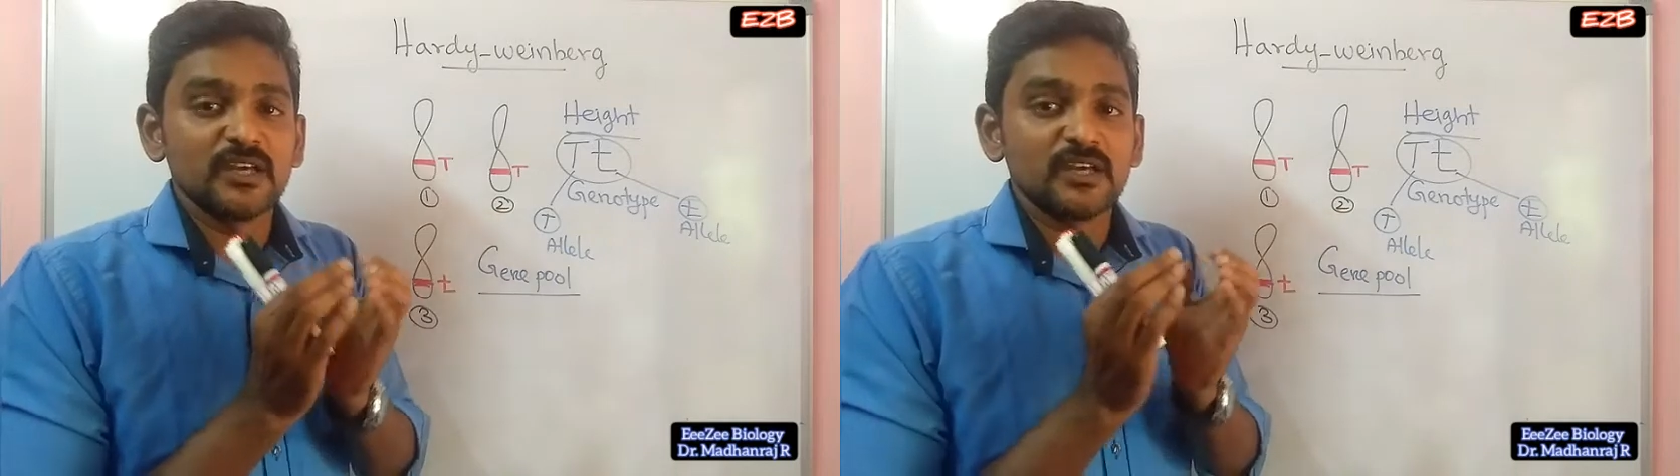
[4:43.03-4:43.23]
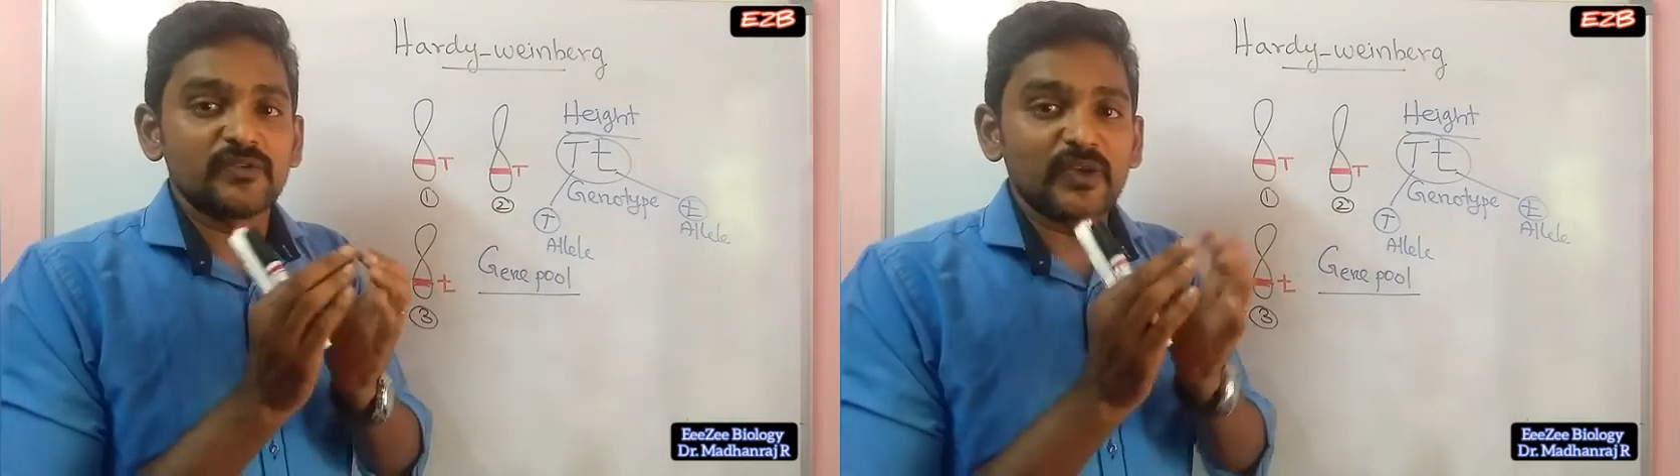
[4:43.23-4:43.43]

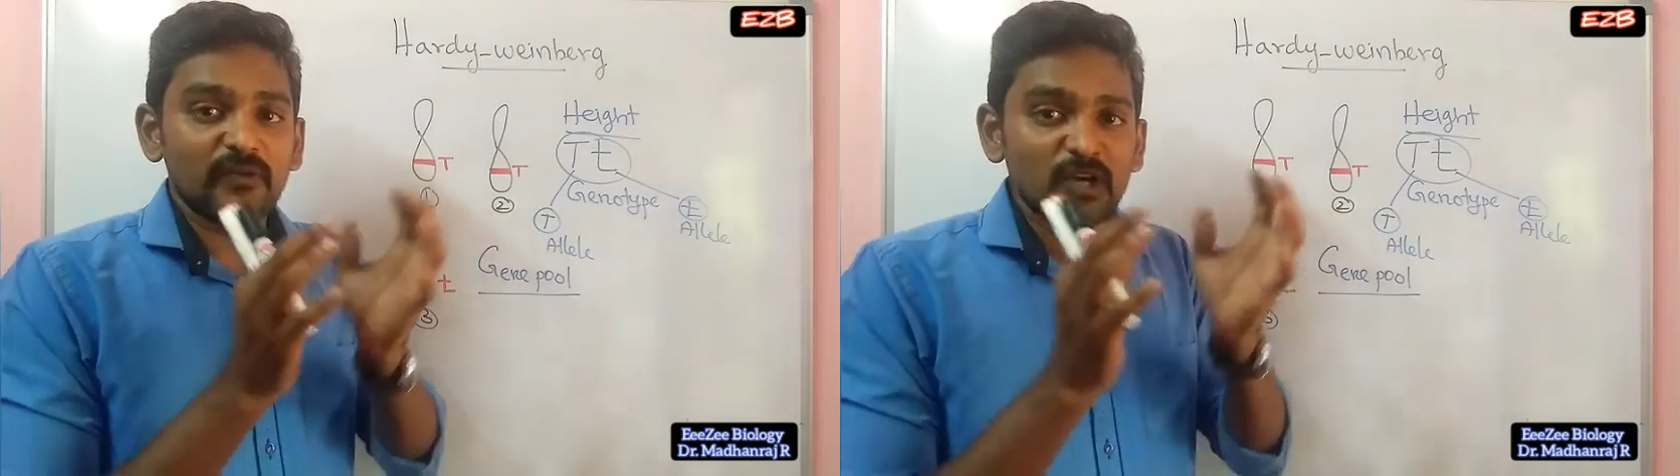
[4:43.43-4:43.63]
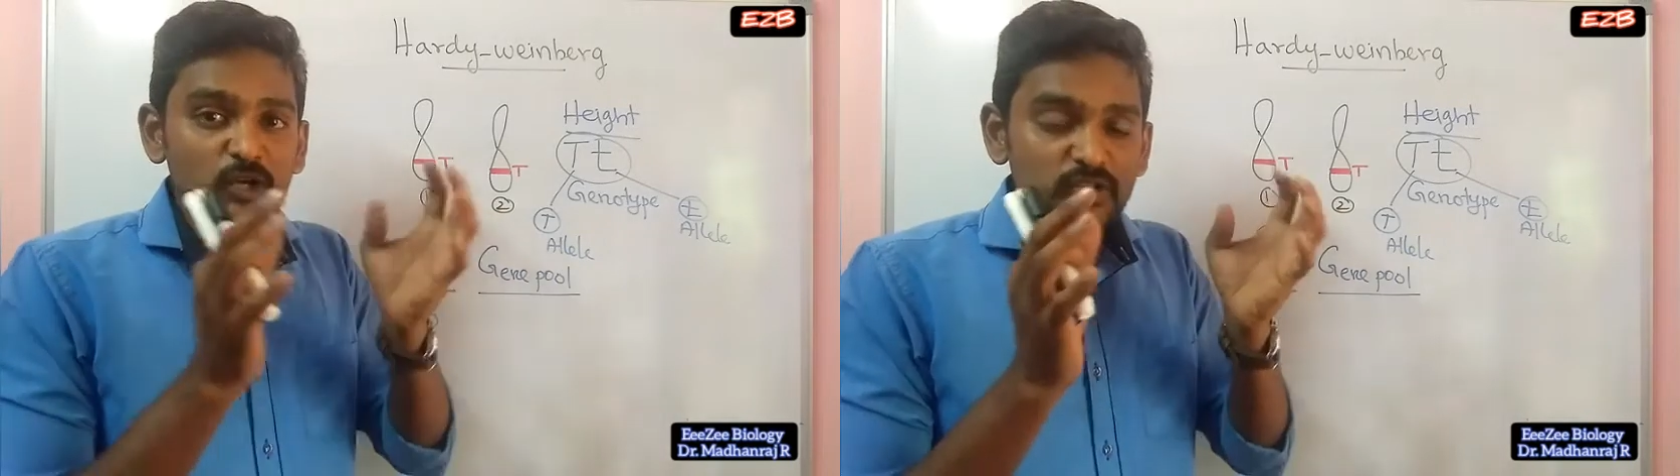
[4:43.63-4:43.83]
If
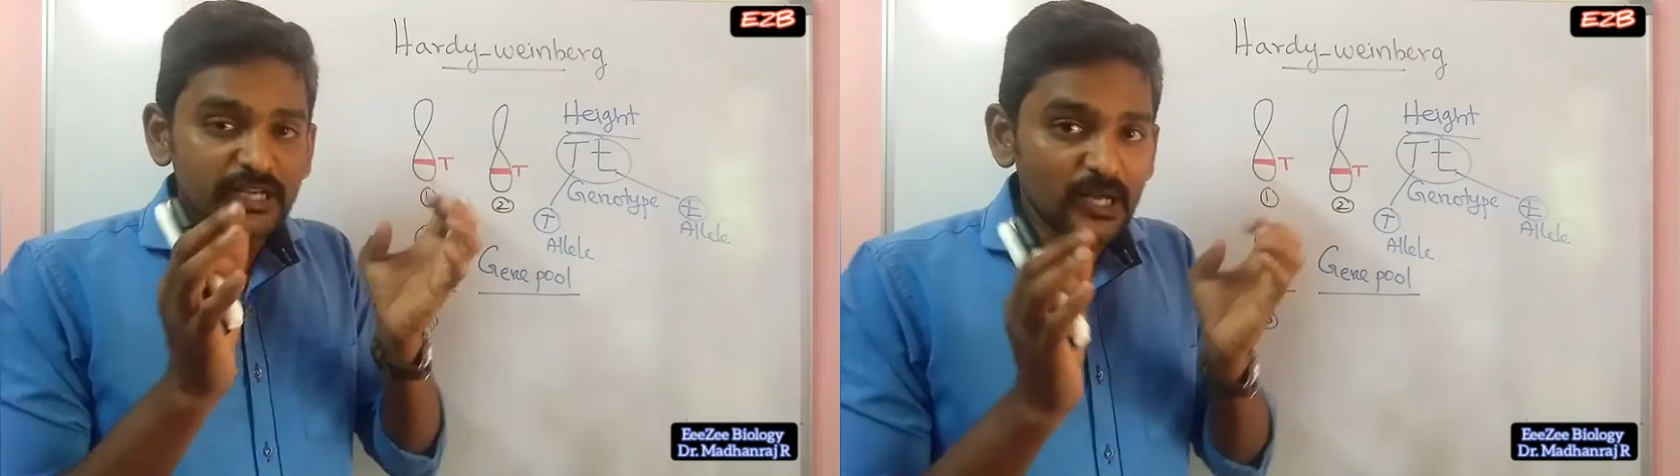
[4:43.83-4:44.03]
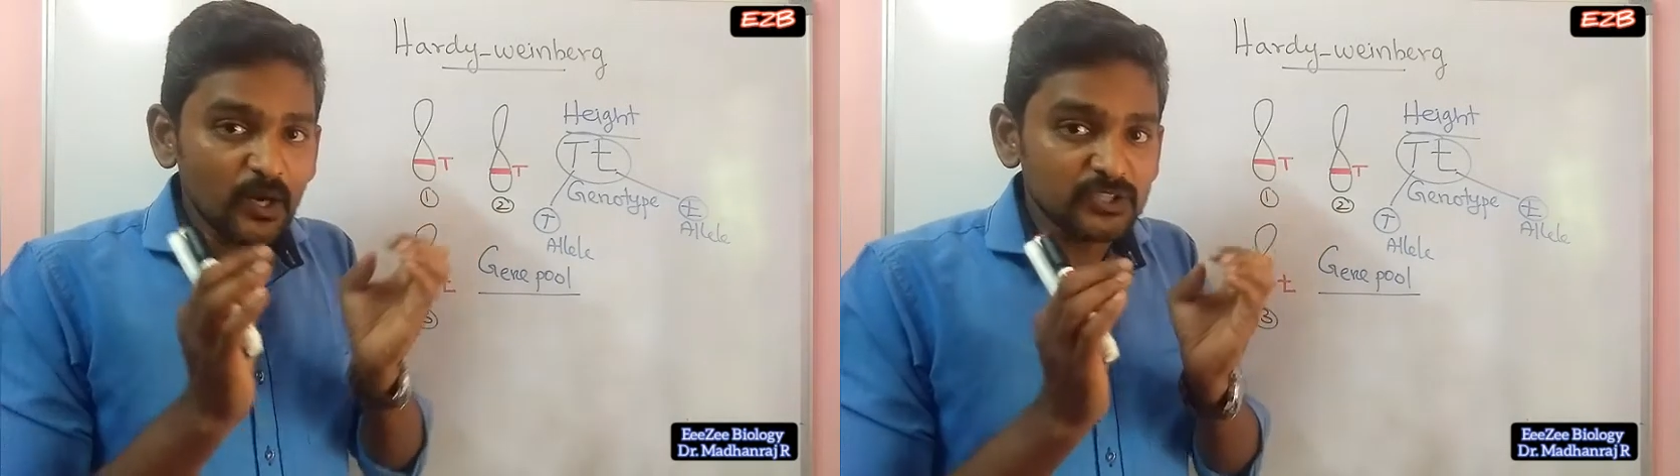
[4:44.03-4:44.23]

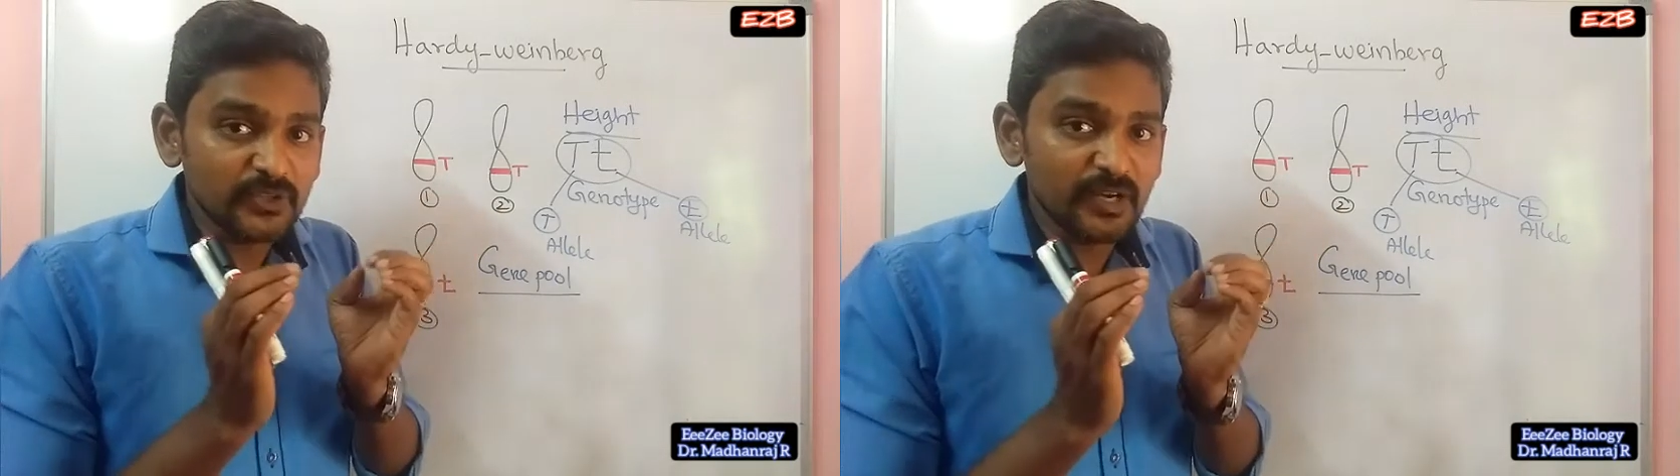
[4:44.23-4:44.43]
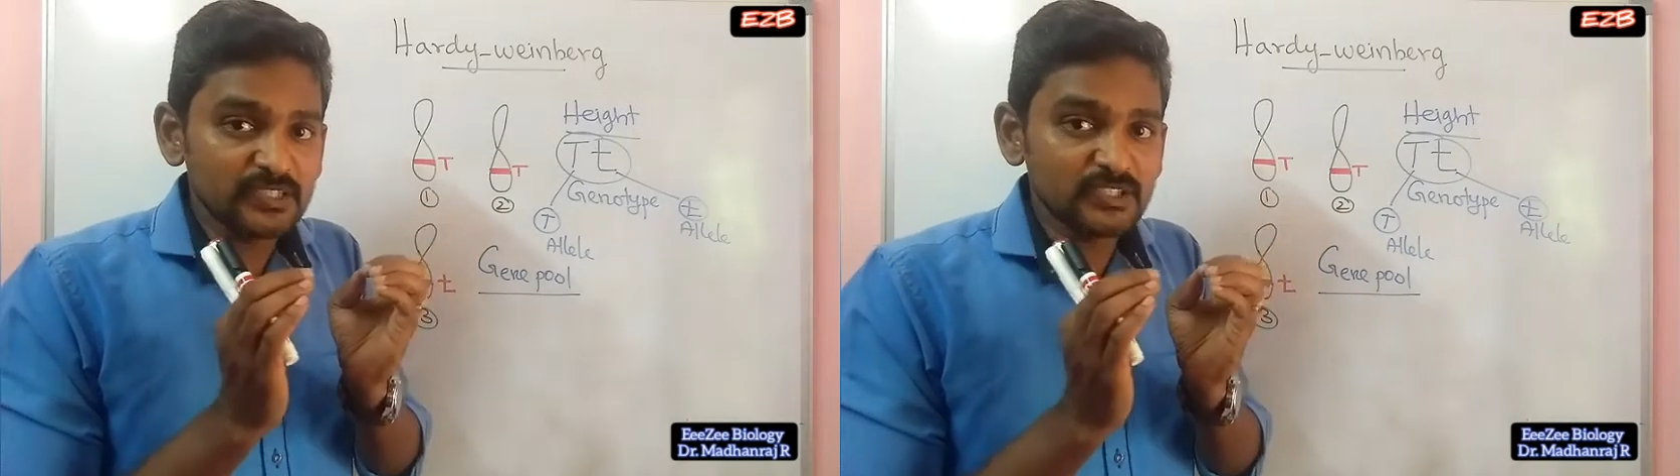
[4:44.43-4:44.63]
evolutionary
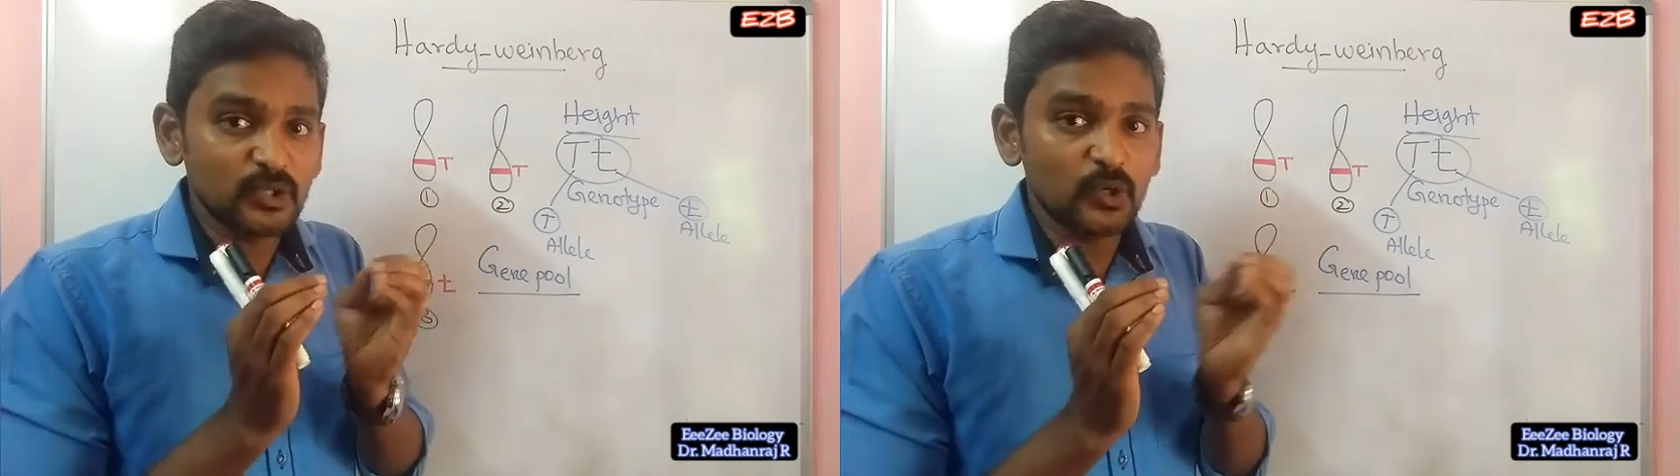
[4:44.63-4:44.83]
consequences are